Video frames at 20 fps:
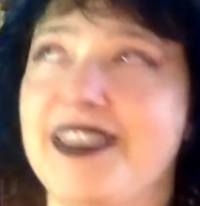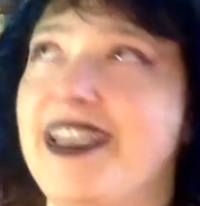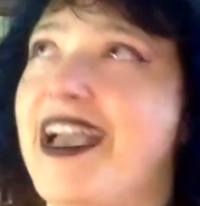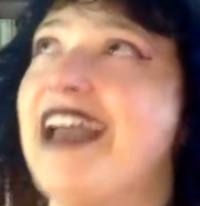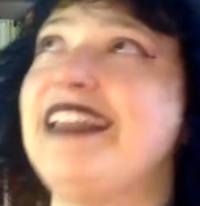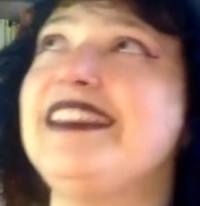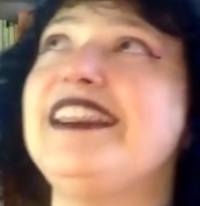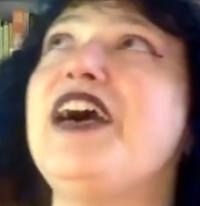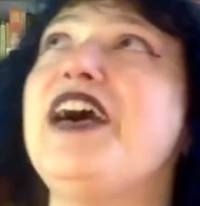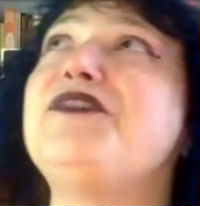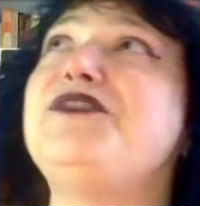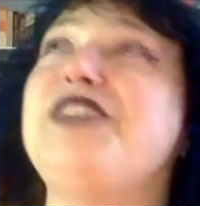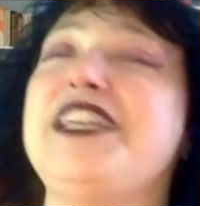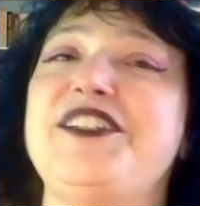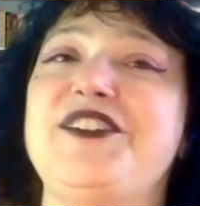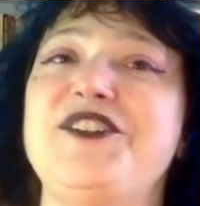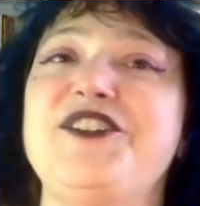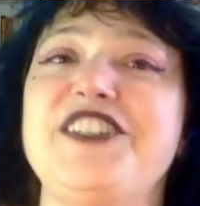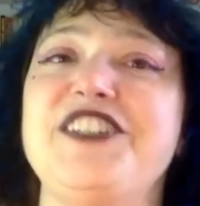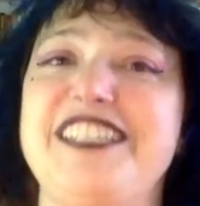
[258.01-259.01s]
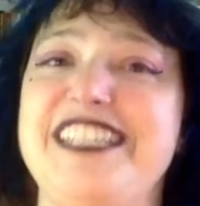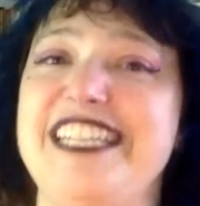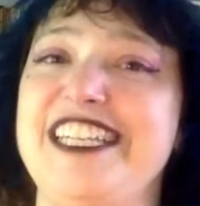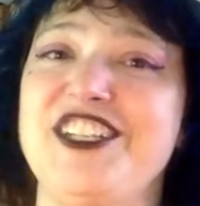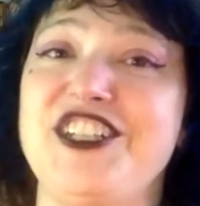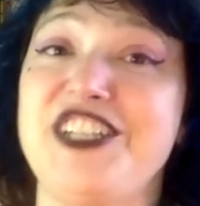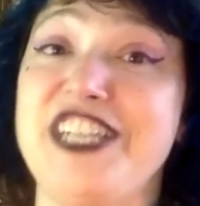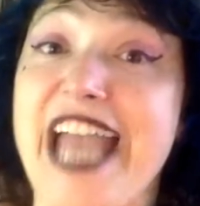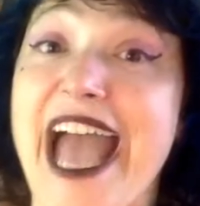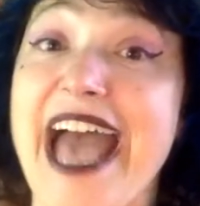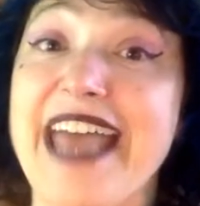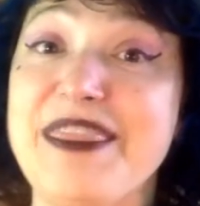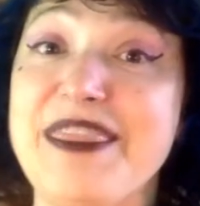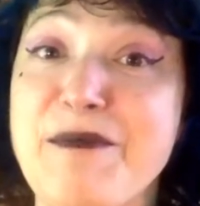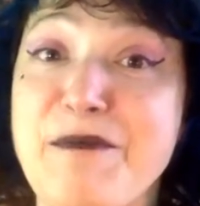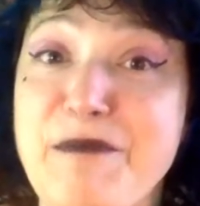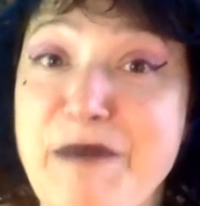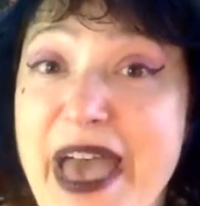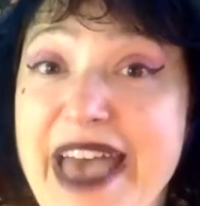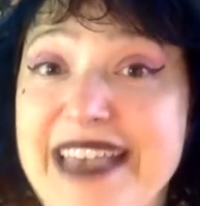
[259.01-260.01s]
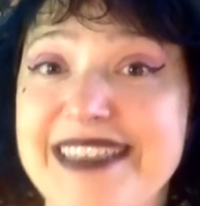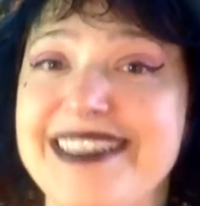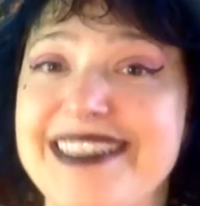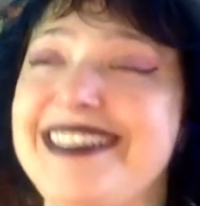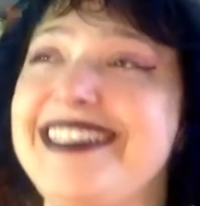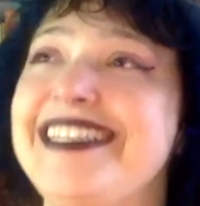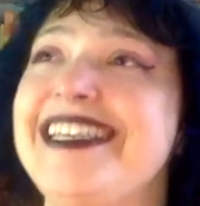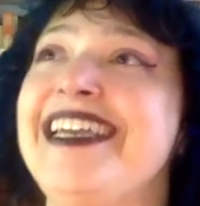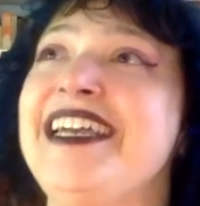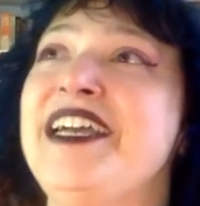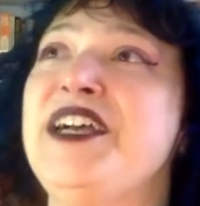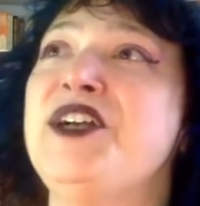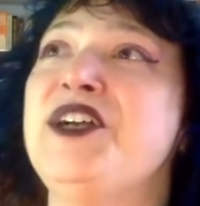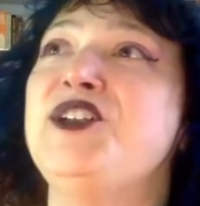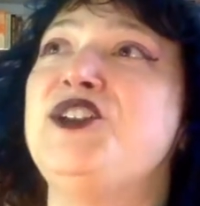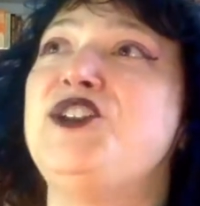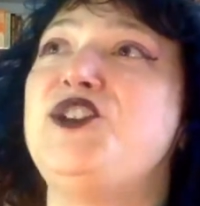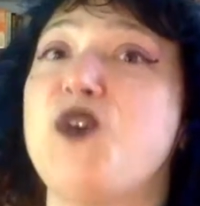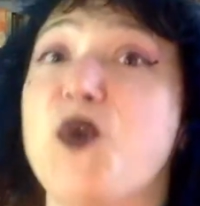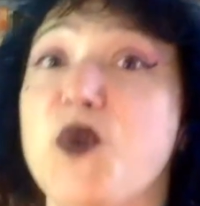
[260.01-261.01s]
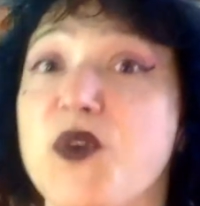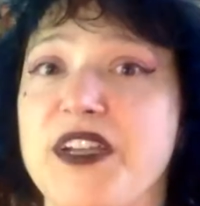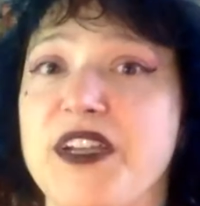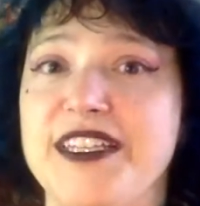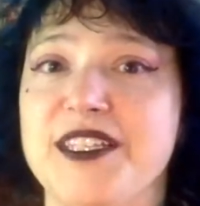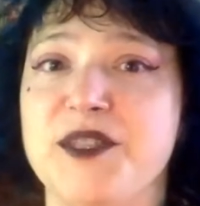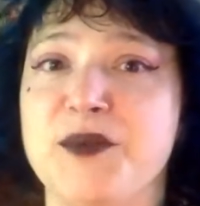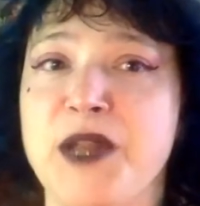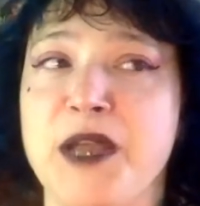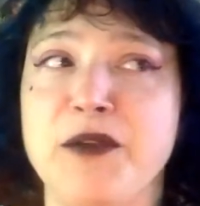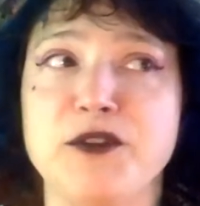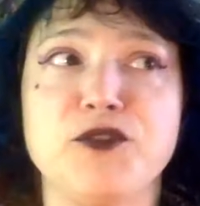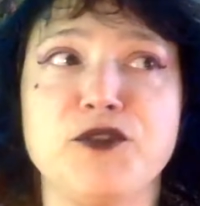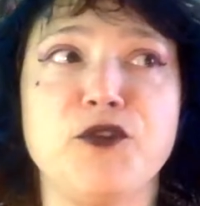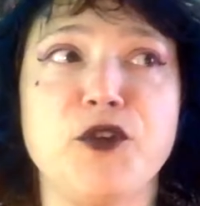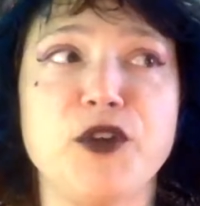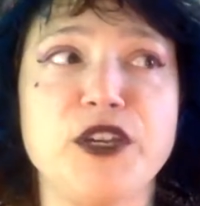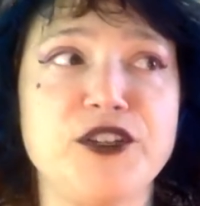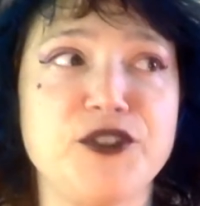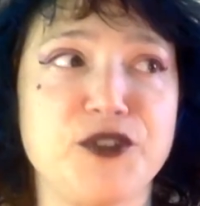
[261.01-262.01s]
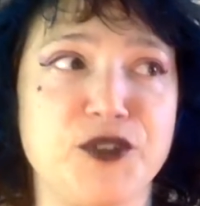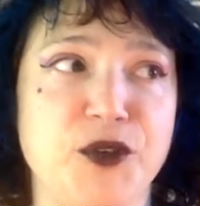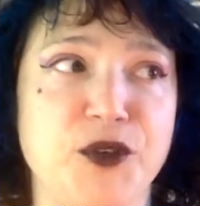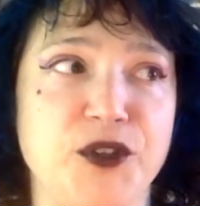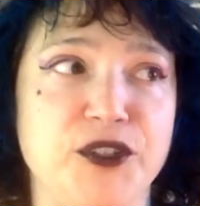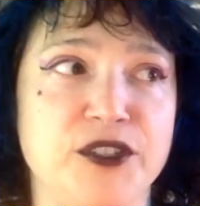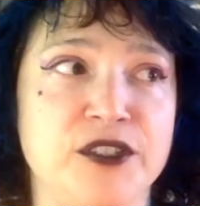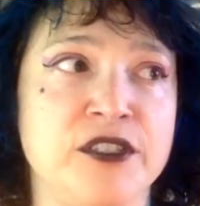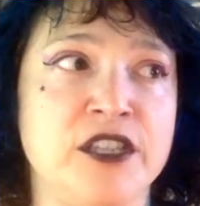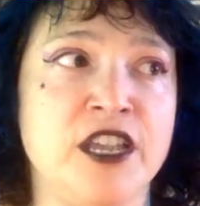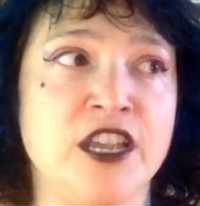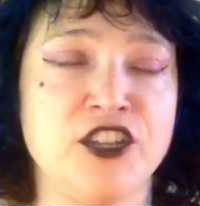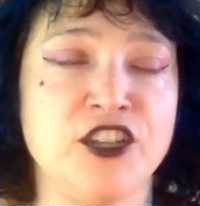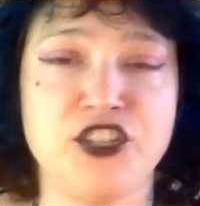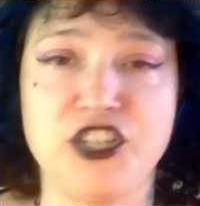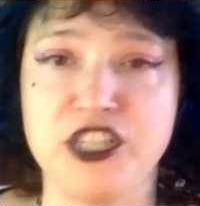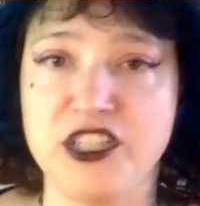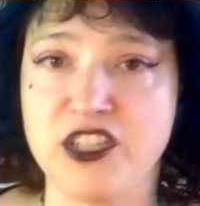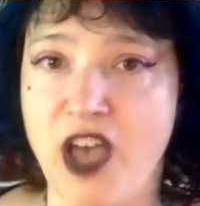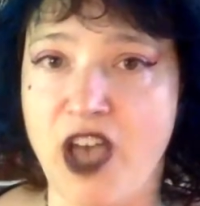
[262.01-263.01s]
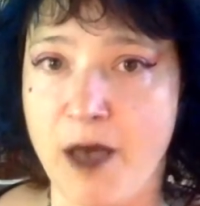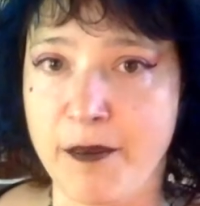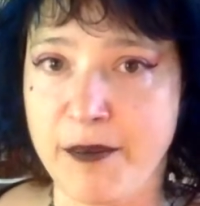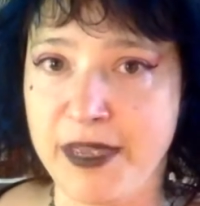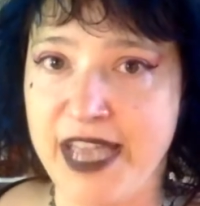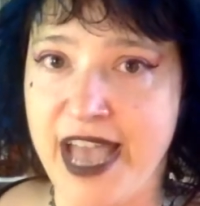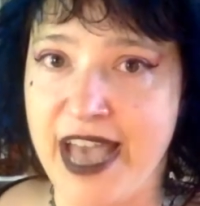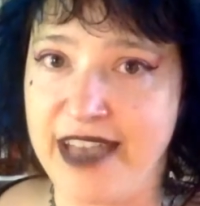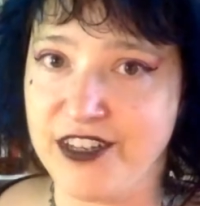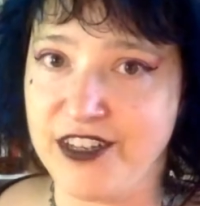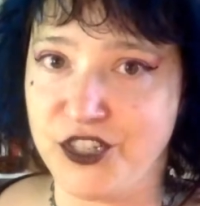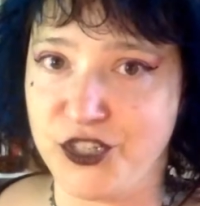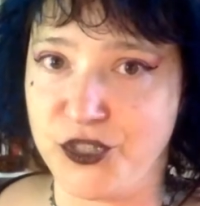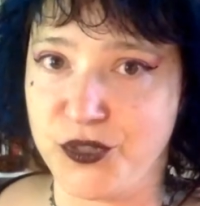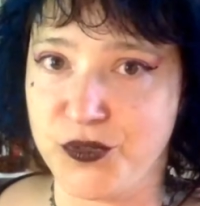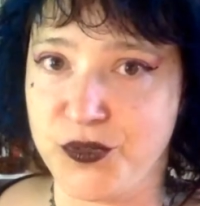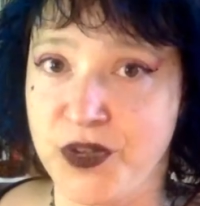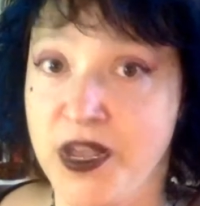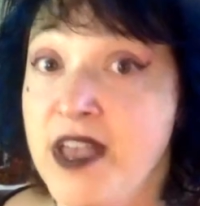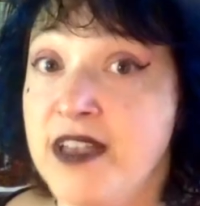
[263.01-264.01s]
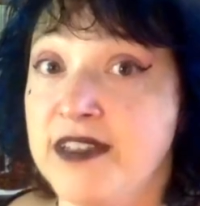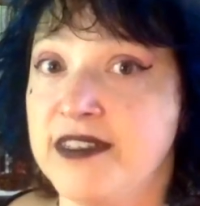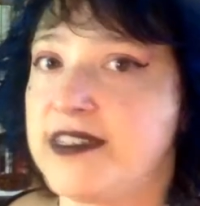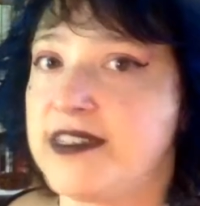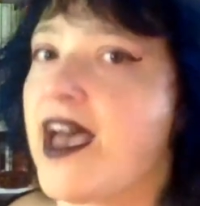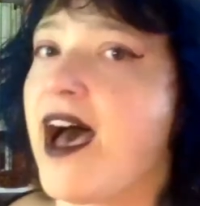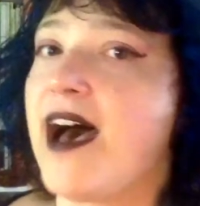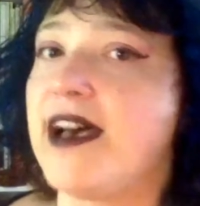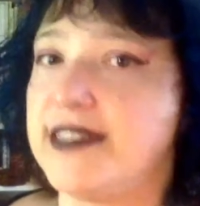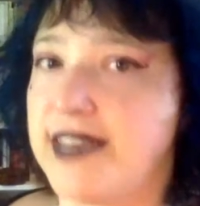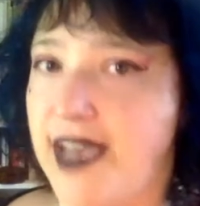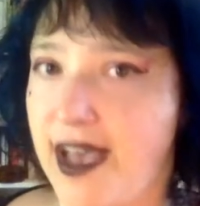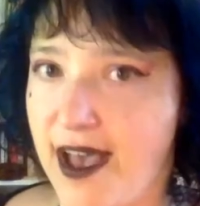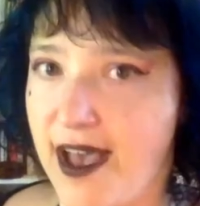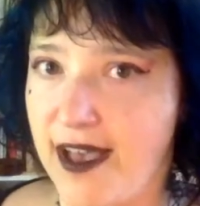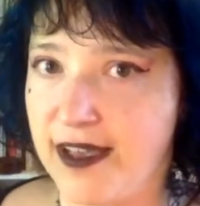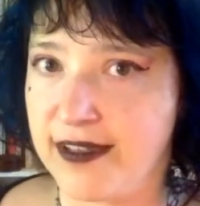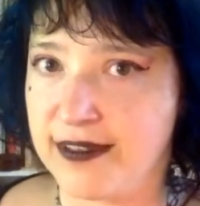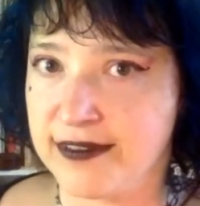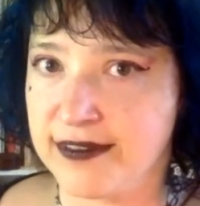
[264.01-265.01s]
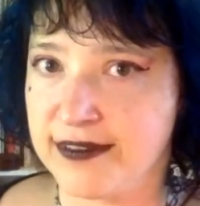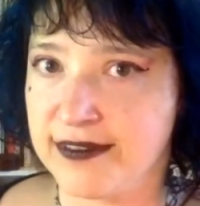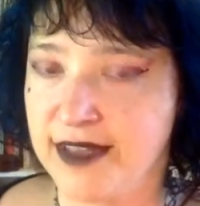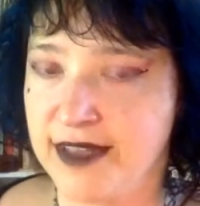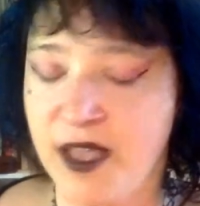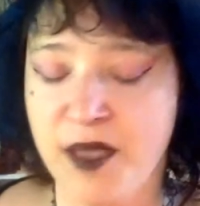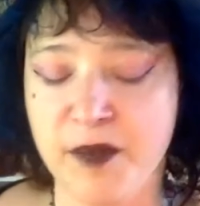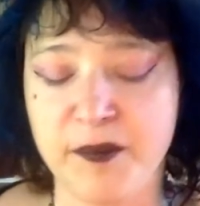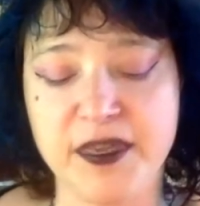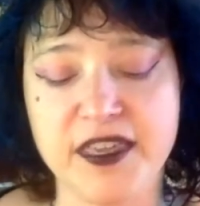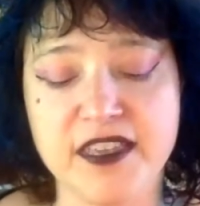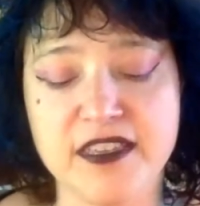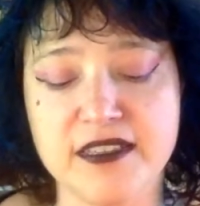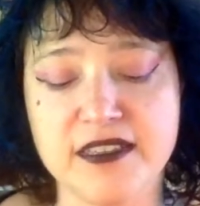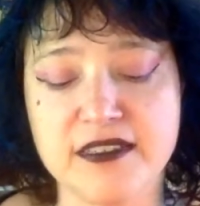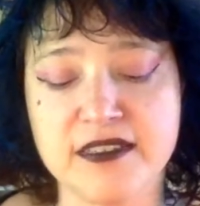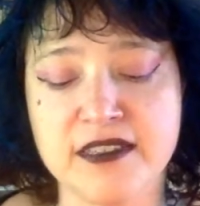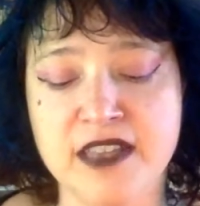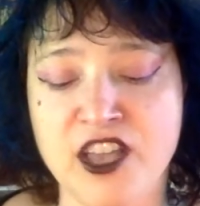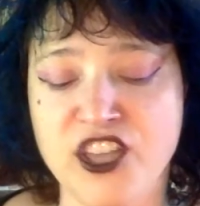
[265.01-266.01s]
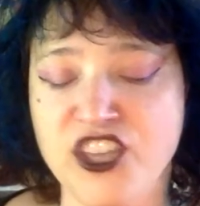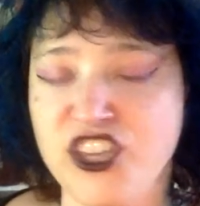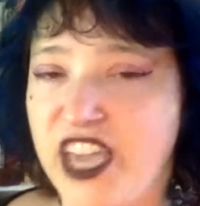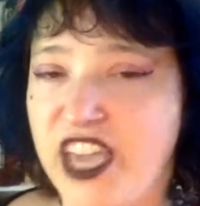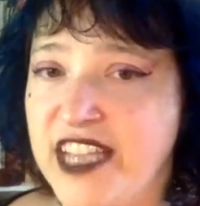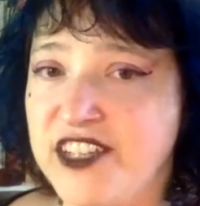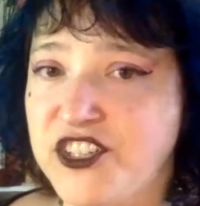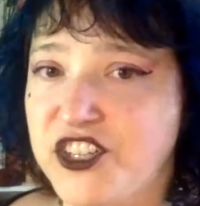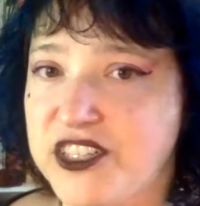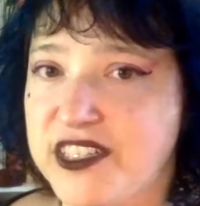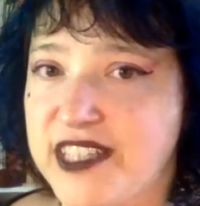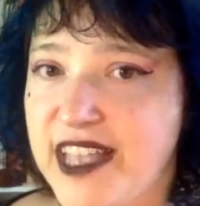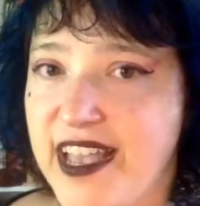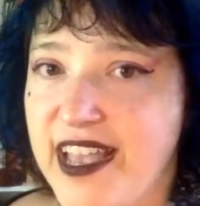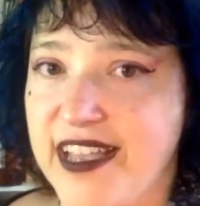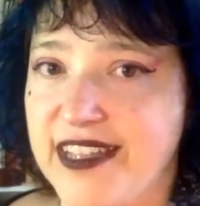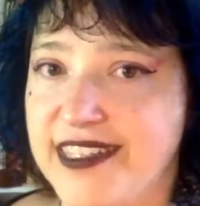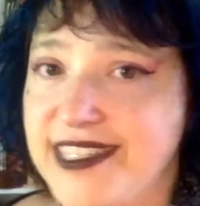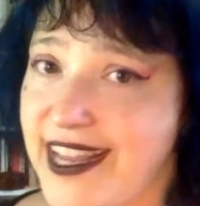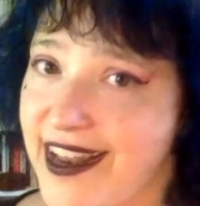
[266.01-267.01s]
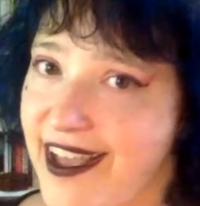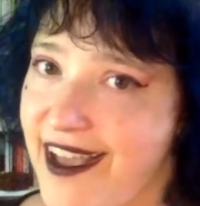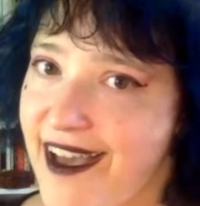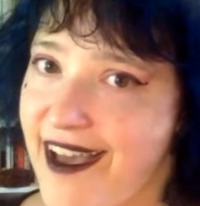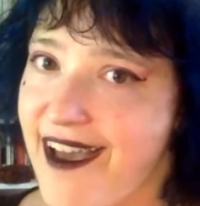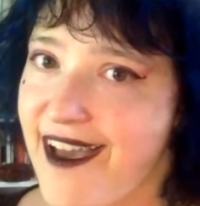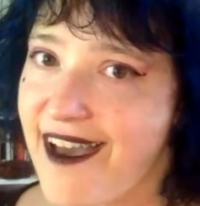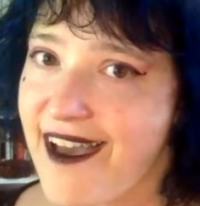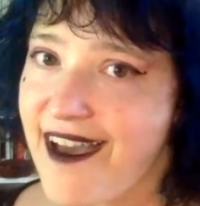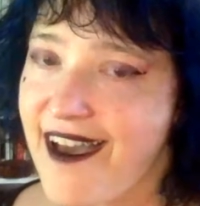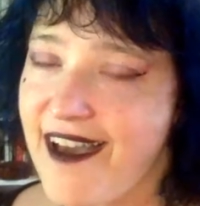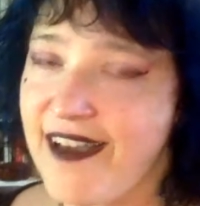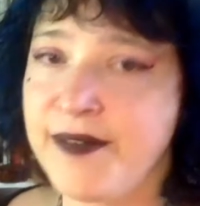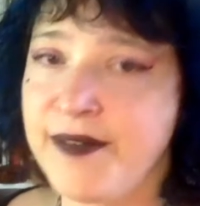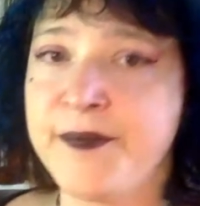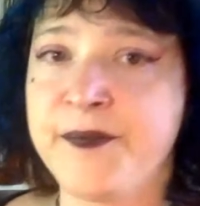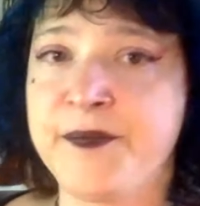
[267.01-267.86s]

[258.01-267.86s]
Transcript: I loved Aunt Ernestine. She had the best stories. When I was 4 years old, she taught me how to do ta-da. Because you can't just say ta-da.